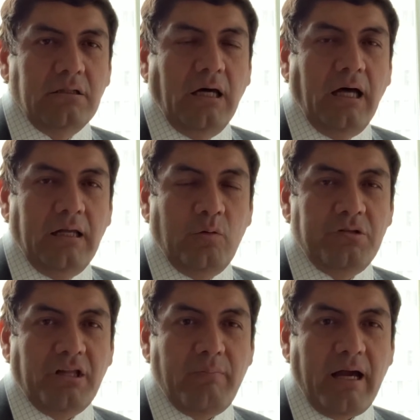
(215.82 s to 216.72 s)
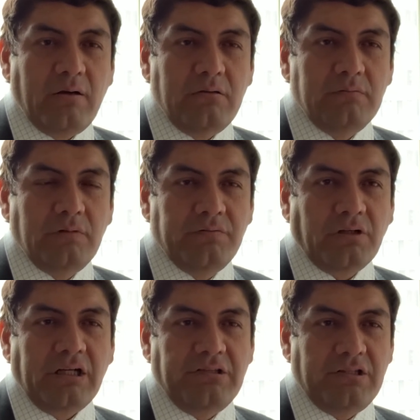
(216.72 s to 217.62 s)
uh, Luis Almagro of the
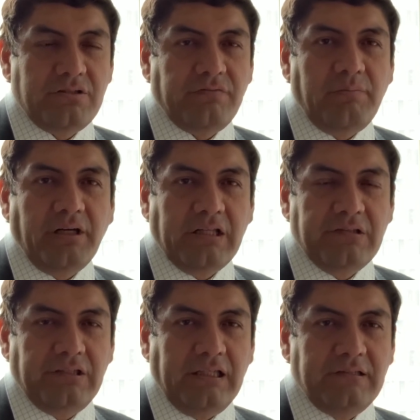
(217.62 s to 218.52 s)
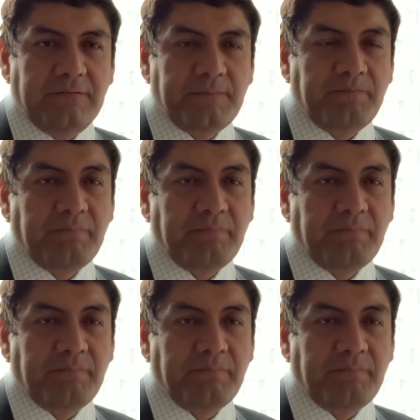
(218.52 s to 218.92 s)
Organization for American States,